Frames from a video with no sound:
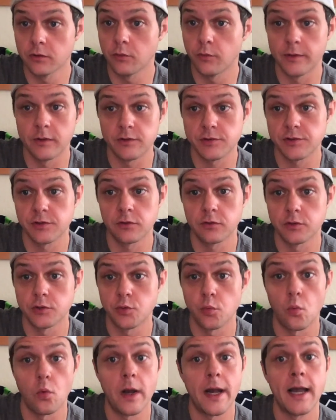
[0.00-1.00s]
Winner's circle is
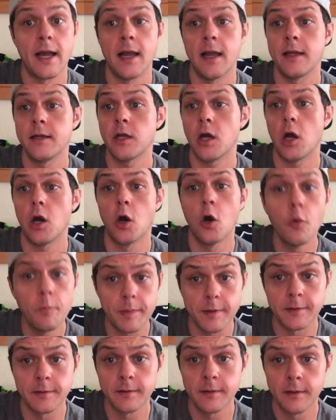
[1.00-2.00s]
wide
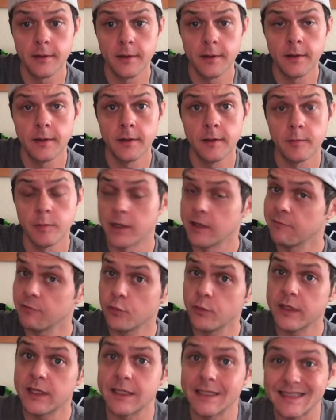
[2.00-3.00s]
open, but every
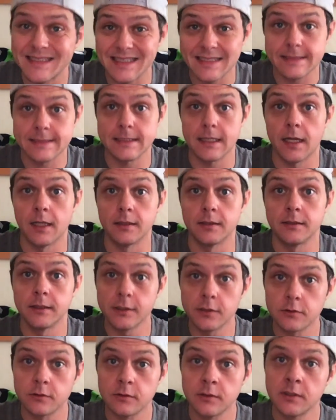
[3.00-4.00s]
week it gets a
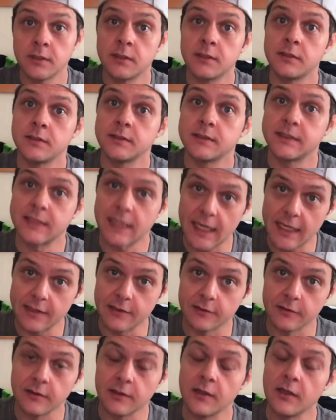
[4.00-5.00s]
little
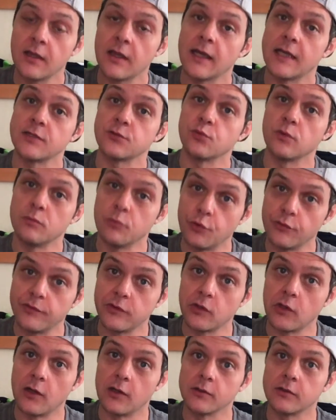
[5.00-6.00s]
tighter as we move
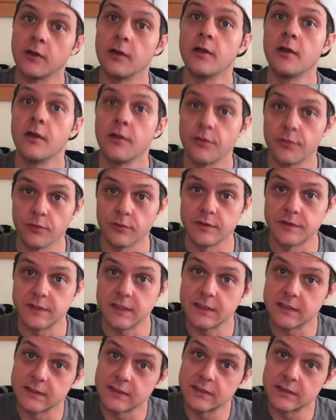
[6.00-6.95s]
along through the season.